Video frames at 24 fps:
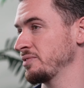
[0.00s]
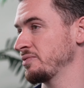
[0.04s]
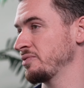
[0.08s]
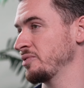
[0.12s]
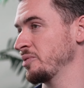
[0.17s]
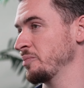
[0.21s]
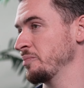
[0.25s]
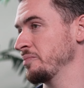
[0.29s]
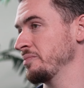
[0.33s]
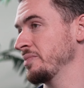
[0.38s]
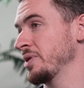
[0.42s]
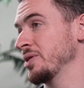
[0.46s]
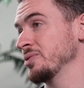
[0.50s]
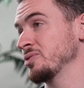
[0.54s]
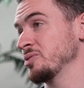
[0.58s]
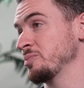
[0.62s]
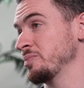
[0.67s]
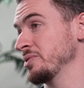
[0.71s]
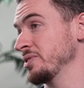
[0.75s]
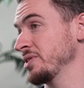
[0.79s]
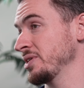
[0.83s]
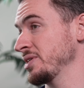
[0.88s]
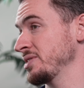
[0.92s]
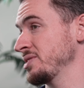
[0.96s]
from
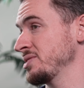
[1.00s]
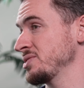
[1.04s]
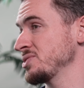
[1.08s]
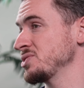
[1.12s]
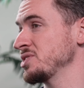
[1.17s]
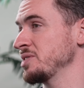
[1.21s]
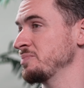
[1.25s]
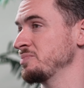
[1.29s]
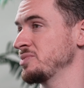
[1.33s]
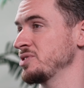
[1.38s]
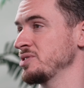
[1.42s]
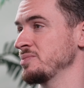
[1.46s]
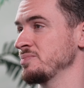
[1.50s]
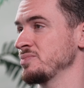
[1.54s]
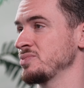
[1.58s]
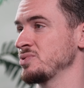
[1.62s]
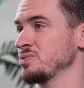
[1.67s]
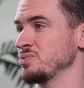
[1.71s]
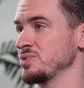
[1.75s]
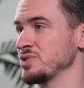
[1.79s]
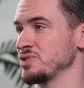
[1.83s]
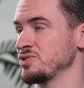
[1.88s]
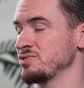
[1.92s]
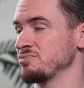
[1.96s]
multiple other symptoms,
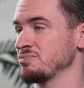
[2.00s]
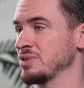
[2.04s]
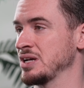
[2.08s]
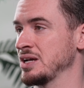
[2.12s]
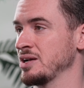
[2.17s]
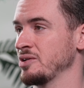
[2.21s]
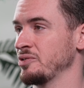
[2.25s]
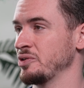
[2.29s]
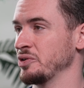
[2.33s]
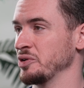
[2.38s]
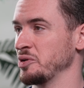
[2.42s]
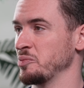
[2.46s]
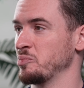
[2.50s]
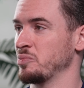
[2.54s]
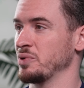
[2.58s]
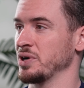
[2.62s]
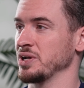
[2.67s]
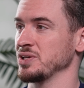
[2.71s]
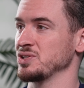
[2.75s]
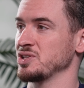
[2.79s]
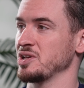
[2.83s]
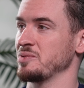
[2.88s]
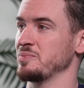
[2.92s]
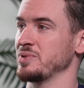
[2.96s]
which really
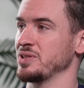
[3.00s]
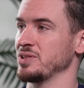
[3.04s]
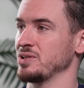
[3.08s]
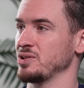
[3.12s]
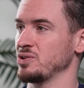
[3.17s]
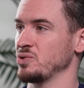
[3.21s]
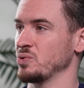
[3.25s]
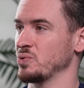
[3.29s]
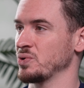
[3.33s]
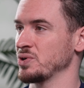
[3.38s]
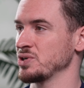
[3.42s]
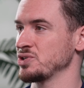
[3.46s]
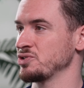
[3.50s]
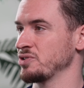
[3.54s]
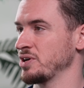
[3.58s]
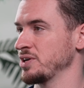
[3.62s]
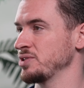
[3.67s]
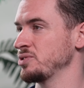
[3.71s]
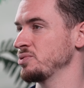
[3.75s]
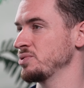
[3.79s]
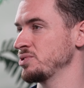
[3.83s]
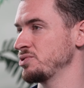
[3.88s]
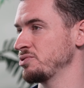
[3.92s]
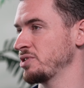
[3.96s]
brings them in the door trying
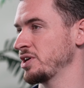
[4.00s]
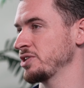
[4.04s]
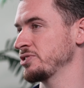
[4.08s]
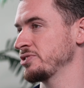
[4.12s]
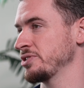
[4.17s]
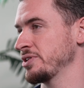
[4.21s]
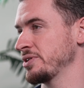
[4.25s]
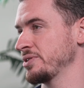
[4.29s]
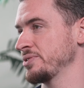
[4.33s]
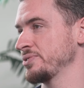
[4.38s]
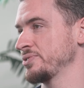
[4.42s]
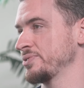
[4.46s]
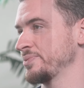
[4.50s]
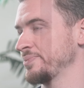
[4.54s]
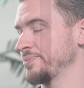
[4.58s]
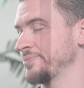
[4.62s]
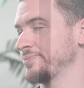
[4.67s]
to address those.